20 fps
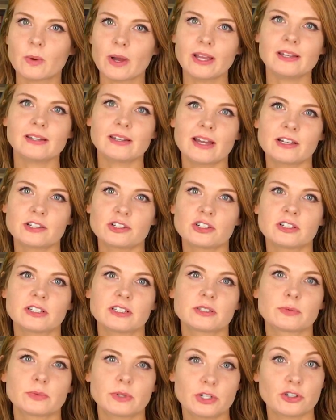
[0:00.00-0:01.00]
white
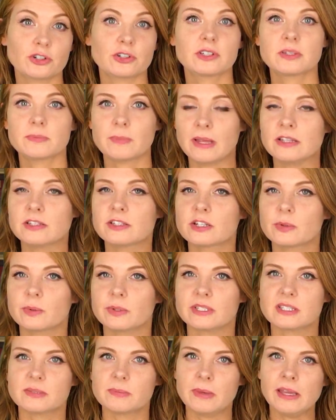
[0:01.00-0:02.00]
nationalist Richard Spencer
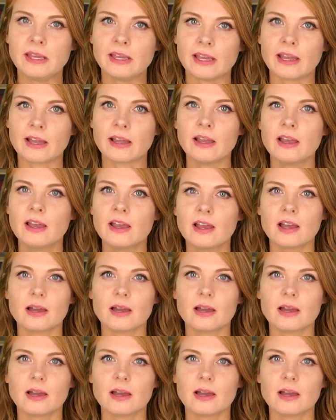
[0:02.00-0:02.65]
was speaking,